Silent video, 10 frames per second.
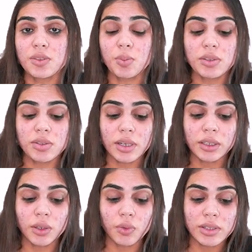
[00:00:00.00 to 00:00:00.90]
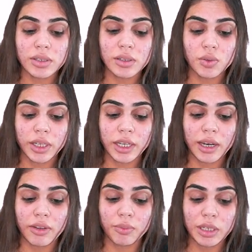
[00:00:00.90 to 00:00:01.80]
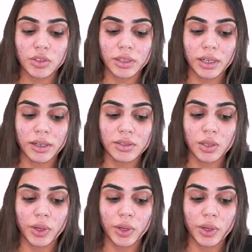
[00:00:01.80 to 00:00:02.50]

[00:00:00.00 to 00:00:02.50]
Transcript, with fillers: is princeton university so here i have mentioned the list you